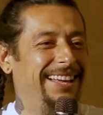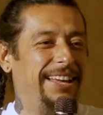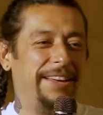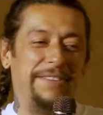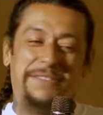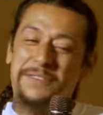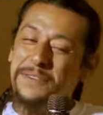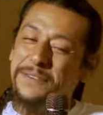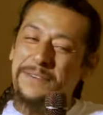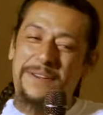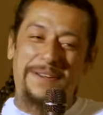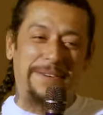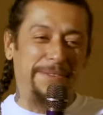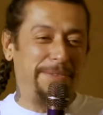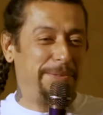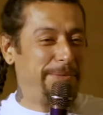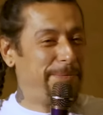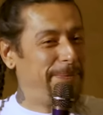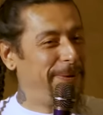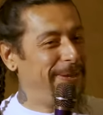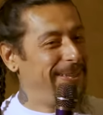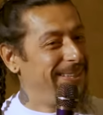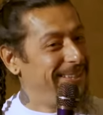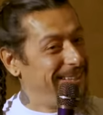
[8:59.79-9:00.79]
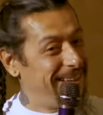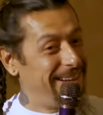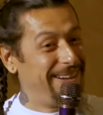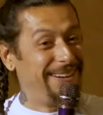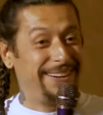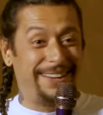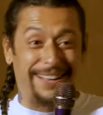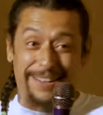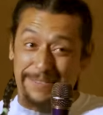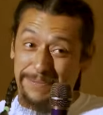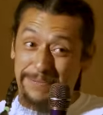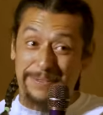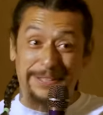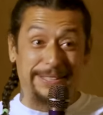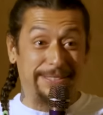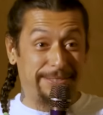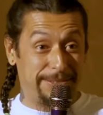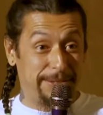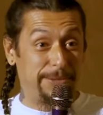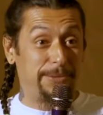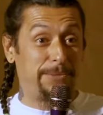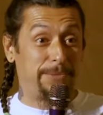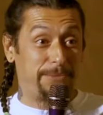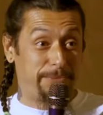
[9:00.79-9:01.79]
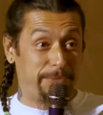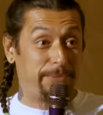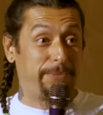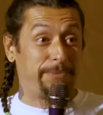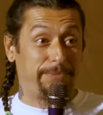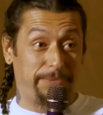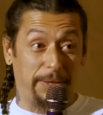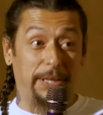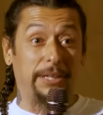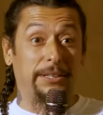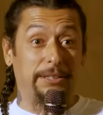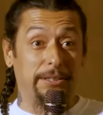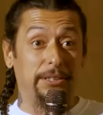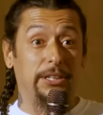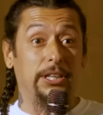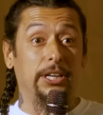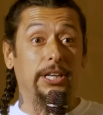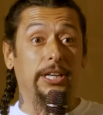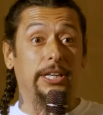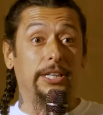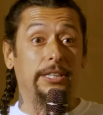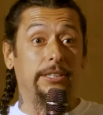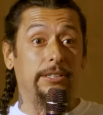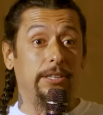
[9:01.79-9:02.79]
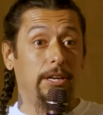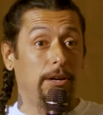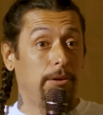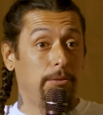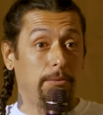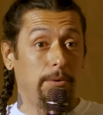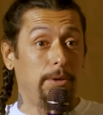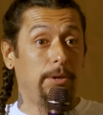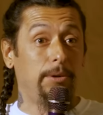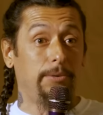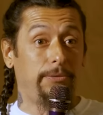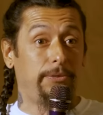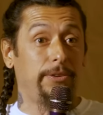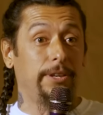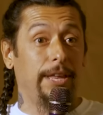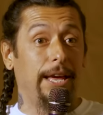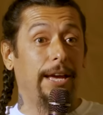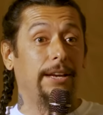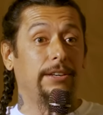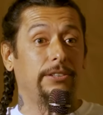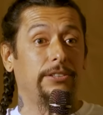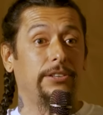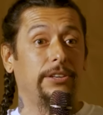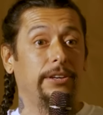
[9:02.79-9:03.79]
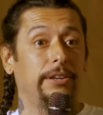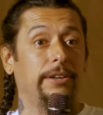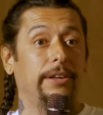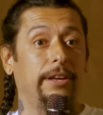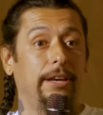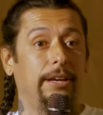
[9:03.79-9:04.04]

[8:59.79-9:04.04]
If you've ever been there, that place is fucking hood. Don't woo for that shit.